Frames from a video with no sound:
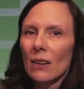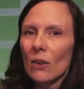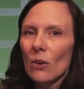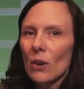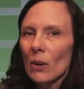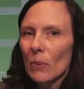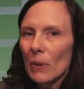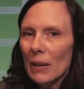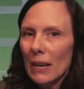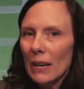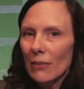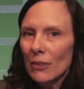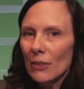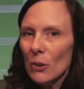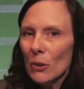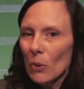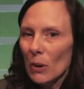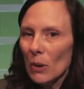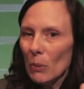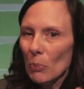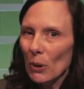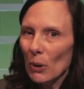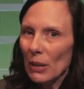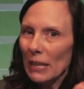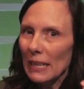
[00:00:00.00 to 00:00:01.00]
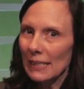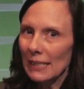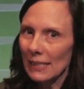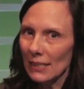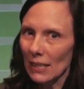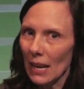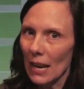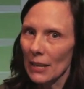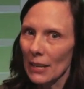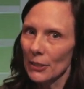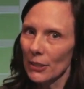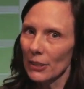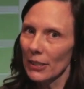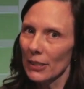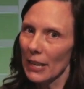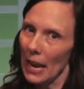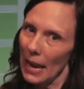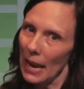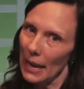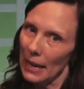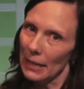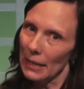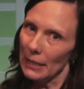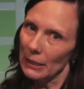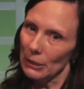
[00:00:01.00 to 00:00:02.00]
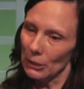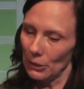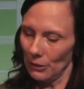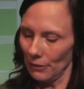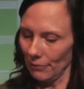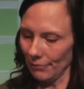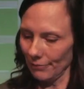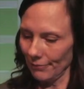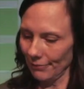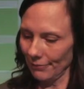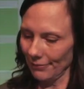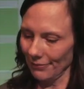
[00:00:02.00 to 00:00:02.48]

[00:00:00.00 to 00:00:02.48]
or whatever you want to put inside your cage.